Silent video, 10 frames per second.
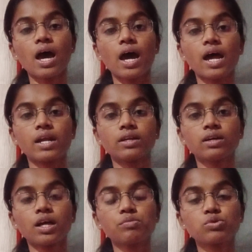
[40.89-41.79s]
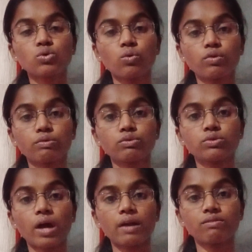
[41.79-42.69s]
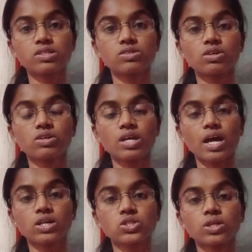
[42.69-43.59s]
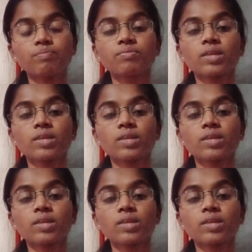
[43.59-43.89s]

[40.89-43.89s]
and helps to overview the adverse drug reaction.